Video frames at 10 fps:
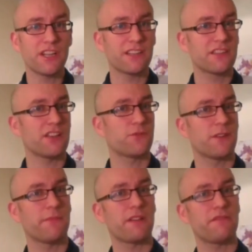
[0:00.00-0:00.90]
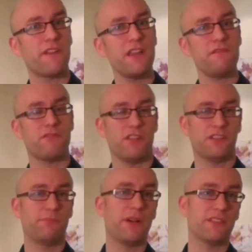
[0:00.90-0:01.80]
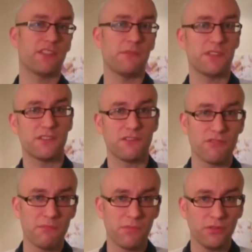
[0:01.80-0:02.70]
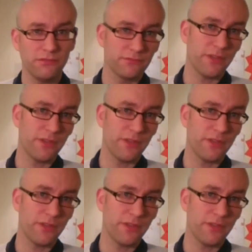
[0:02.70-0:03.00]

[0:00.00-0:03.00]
and as such, one of my favourite pastimes is to grumble.